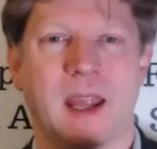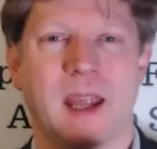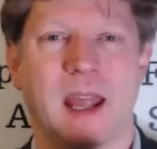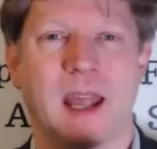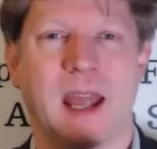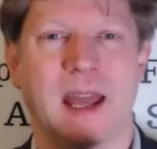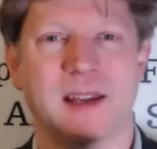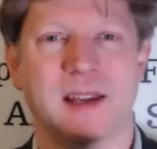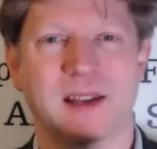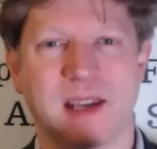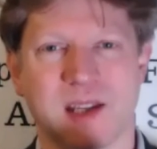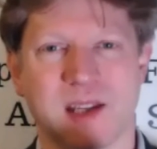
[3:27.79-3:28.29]

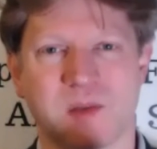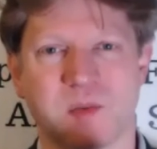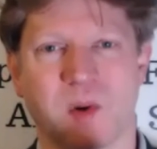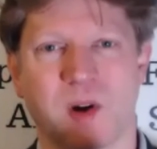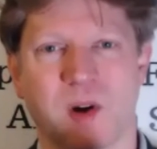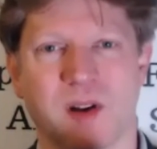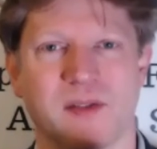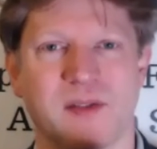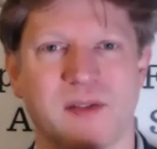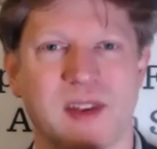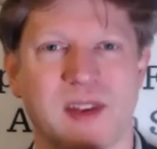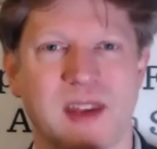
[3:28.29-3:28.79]
And guess
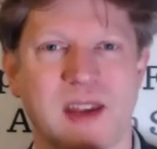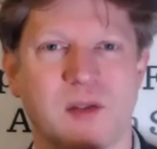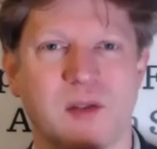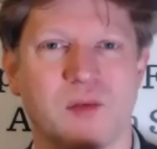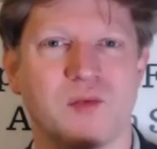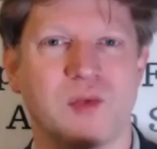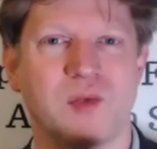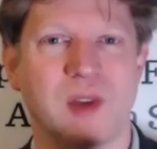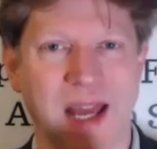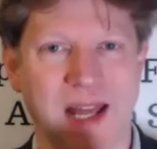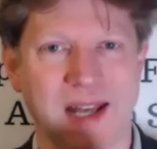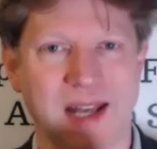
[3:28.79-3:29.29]
what? The
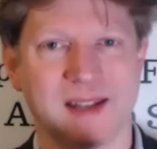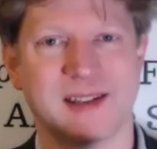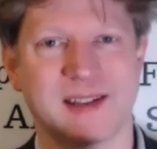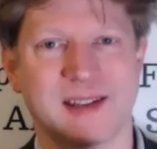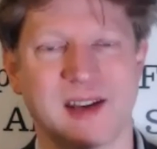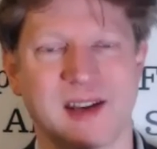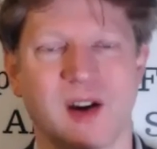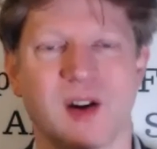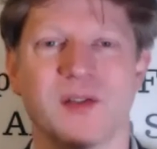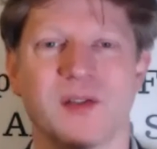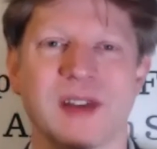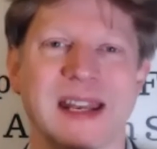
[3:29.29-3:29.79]

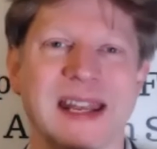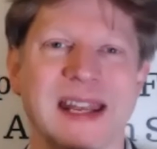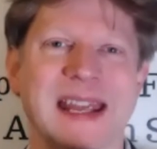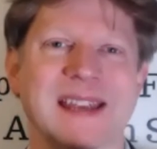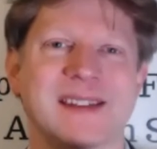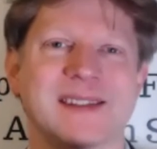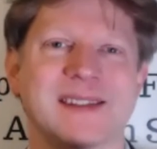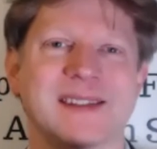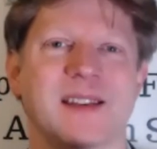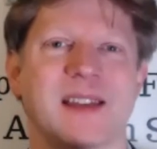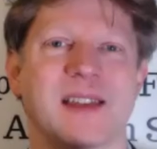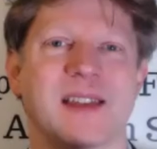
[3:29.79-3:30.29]
reality of it
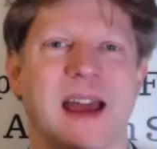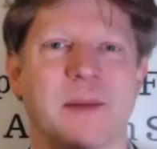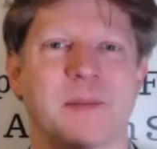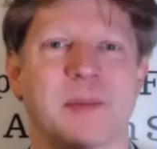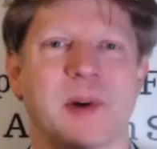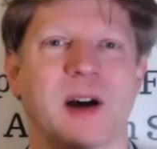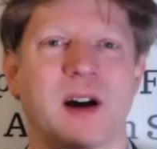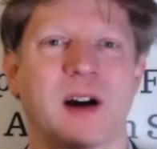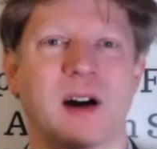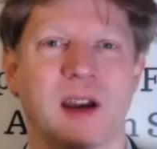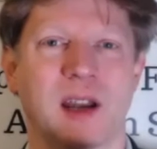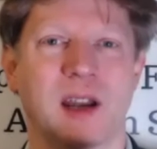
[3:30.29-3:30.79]
is that
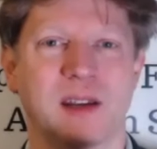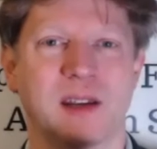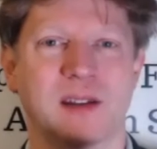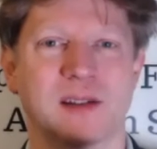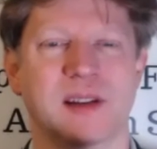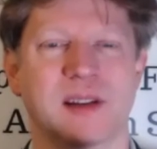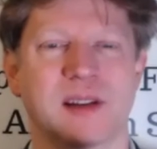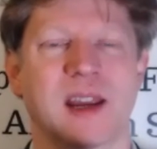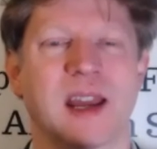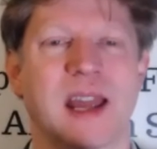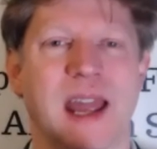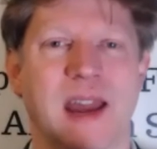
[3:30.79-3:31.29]

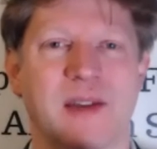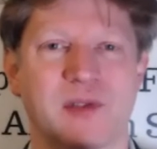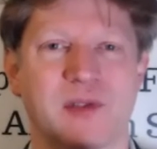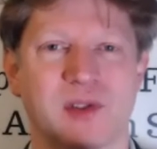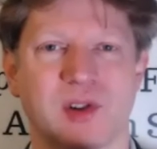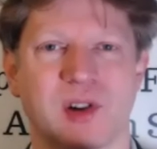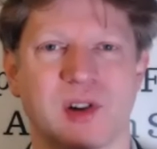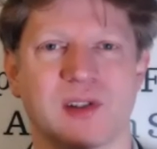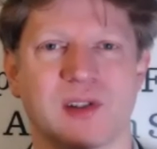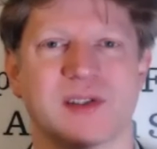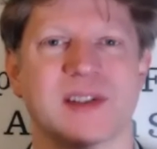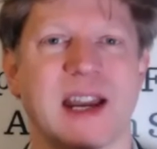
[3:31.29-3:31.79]
behind every
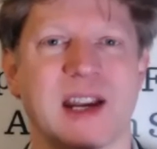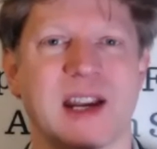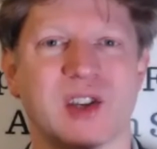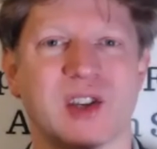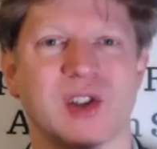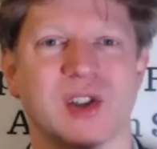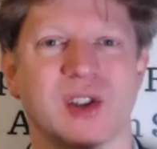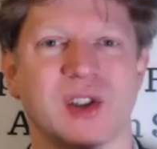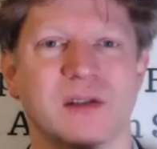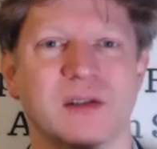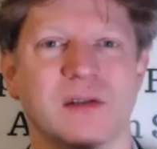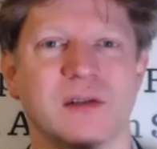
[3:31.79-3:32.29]

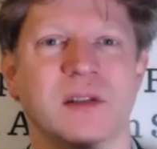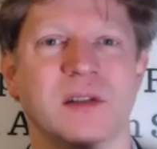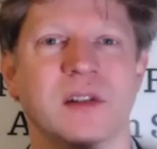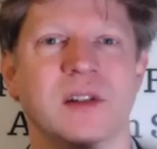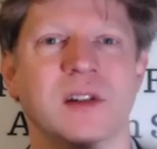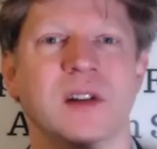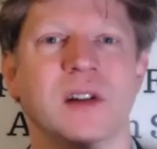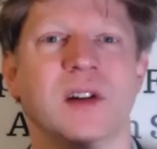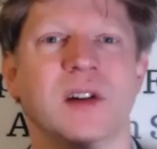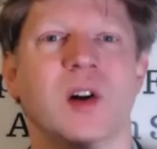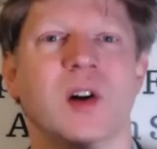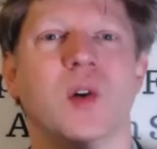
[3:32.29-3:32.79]
transaction,
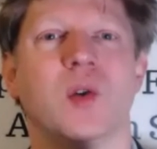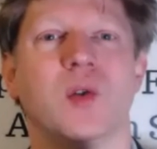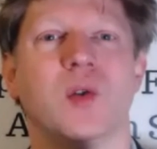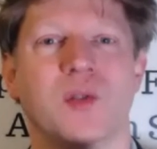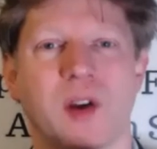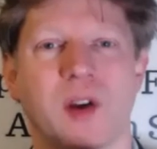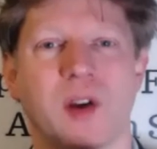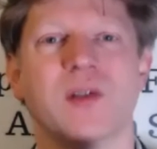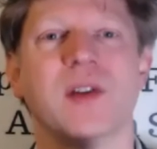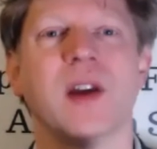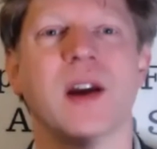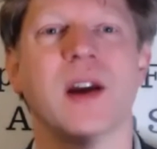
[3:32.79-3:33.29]

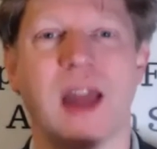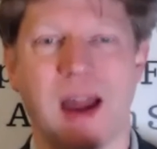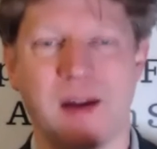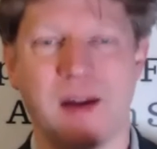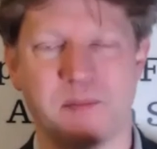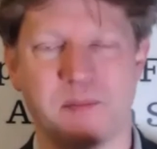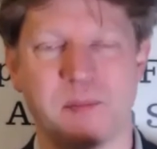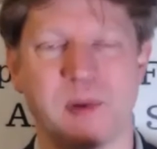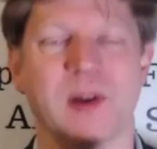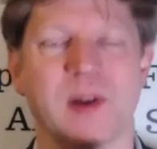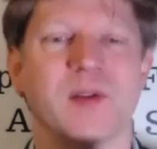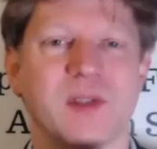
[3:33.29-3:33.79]
although they
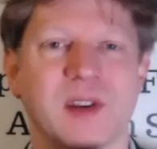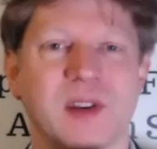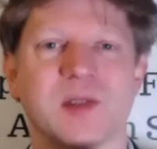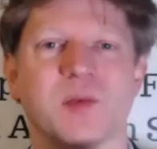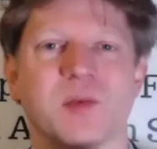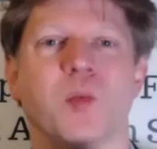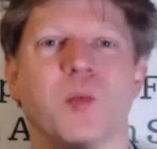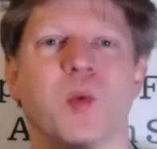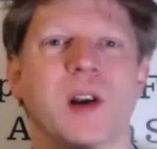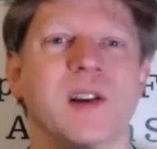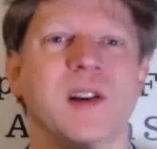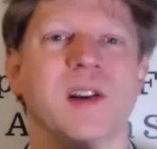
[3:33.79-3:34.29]
have built this
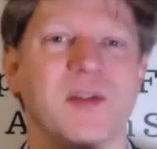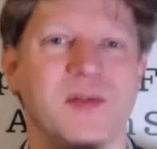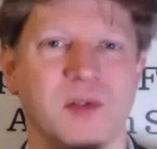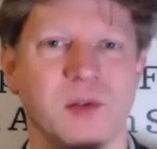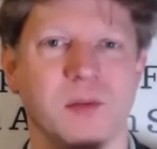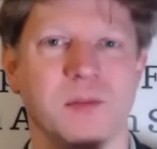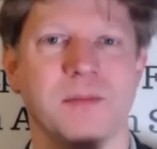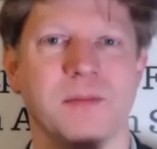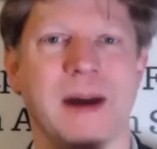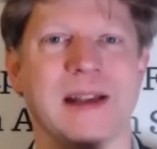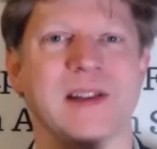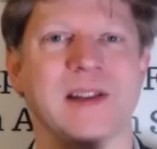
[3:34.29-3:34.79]
wonderful
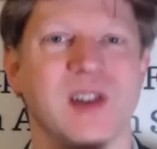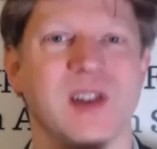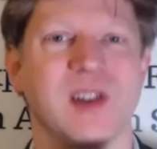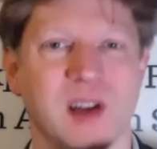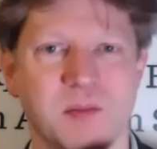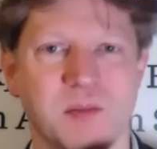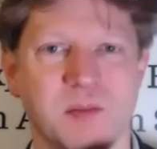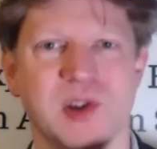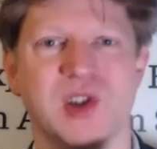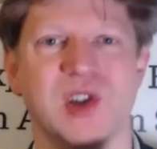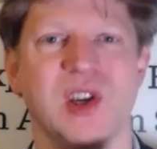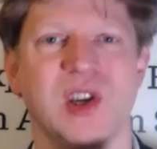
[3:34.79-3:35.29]

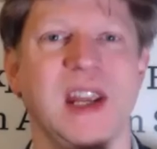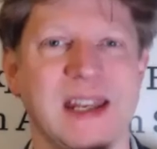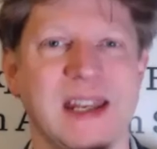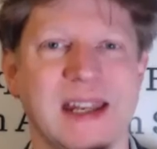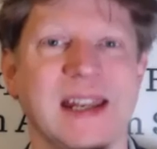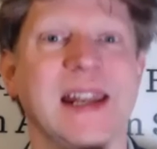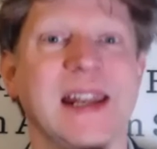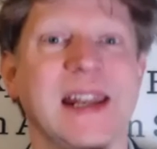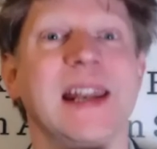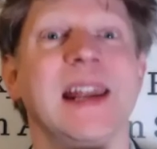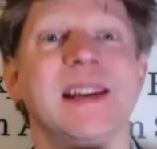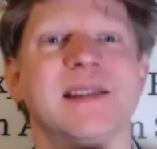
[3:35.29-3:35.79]
magic machine,
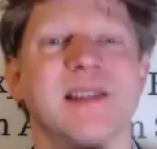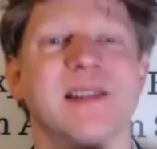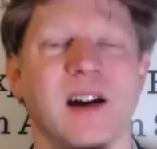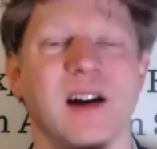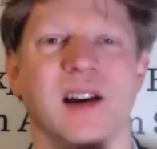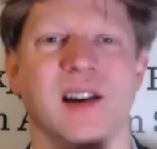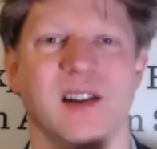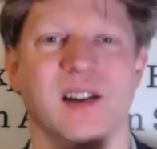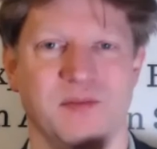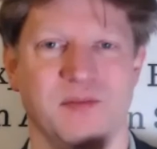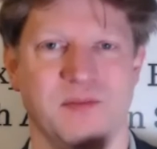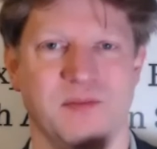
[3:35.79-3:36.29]
and it is
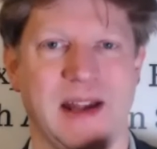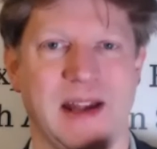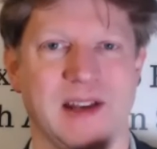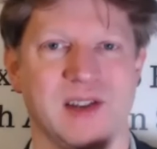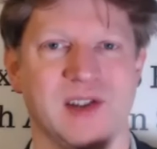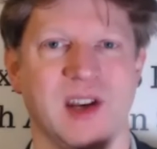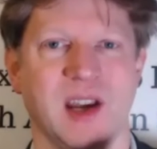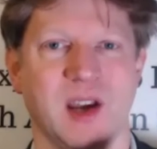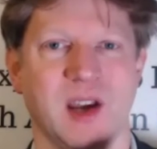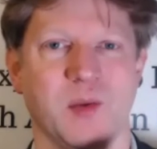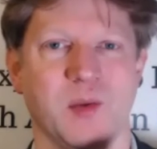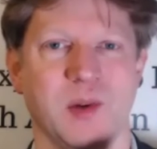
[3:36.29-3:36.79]
kind of
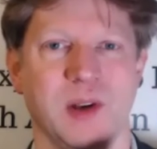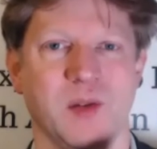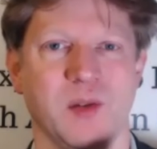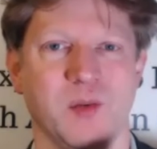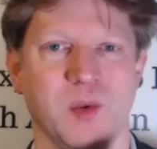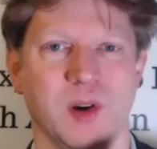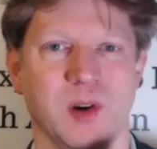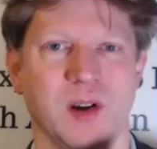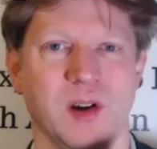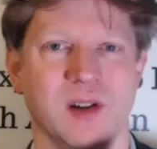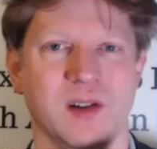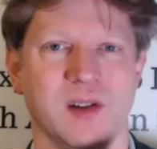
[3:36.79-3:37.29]
magic when it
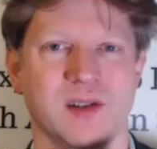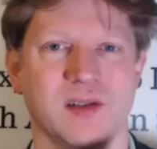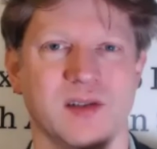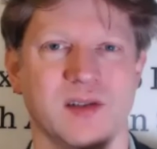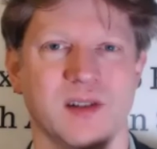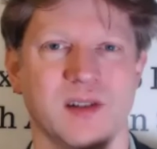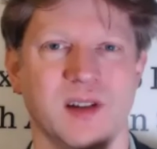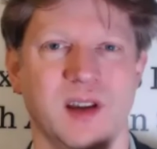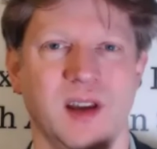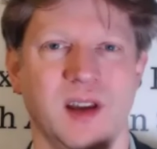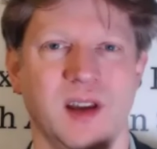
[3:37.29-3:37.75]
works,